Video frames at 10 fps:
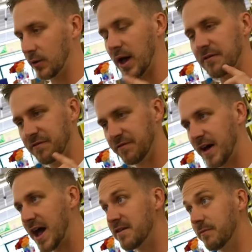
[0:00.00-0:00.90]
I will have
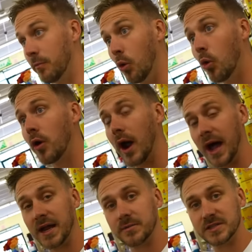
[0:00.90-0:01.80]
five more
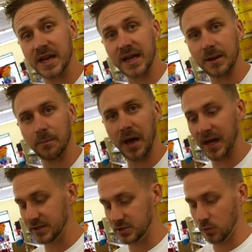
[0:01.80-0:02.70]
items that I can
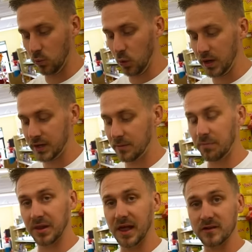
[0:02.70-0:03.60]
buy. So one
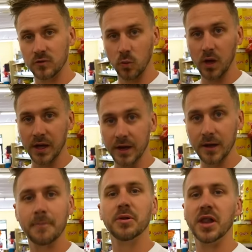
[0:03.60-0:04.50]
plus one
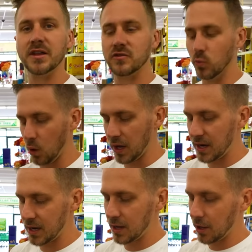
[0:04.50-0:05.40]
plus
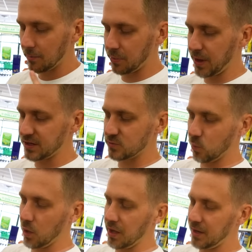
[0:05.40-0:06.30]
one plus
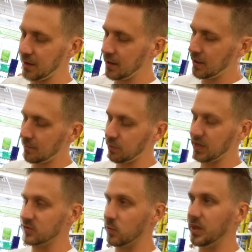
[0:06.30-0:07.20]
one
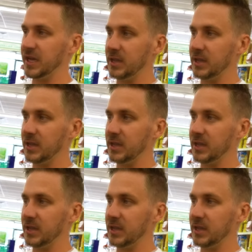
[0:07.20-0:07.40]
plus one